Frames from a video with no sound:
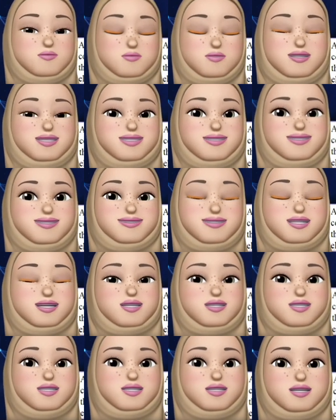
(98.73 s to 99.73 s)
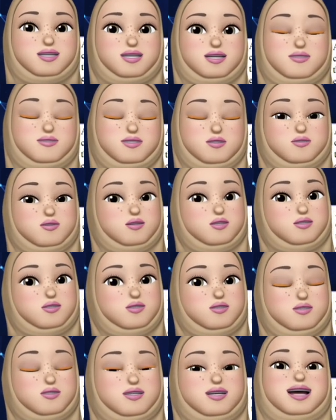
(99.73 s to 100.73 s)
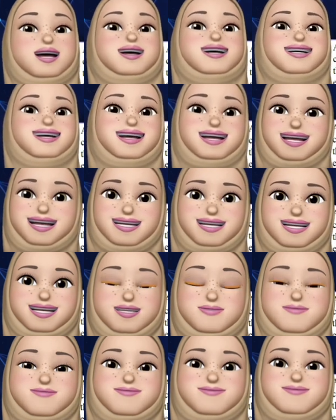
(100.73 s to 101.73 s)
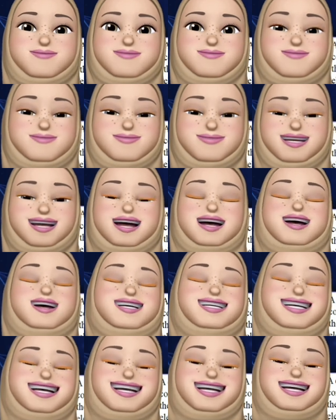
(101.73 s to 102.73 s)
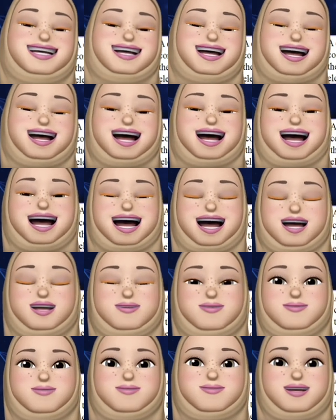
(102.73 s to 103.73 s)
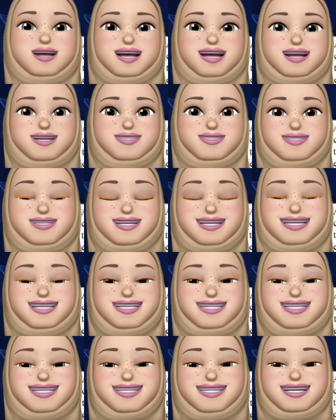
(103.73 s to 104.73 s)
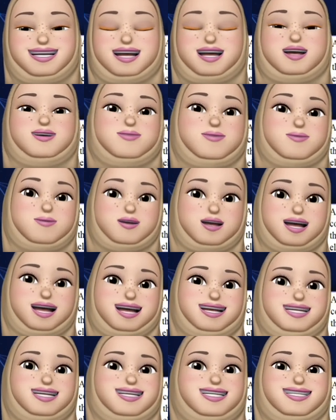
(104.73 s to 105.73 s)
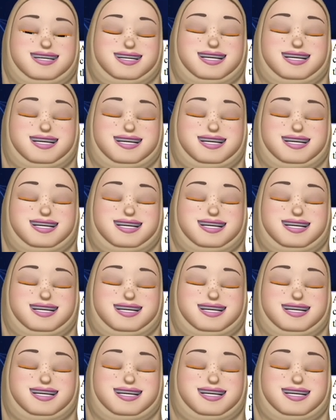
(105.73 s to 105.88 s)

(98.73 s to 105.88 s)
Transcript: electrical circuit, as you can see, computer networks, and organization charts.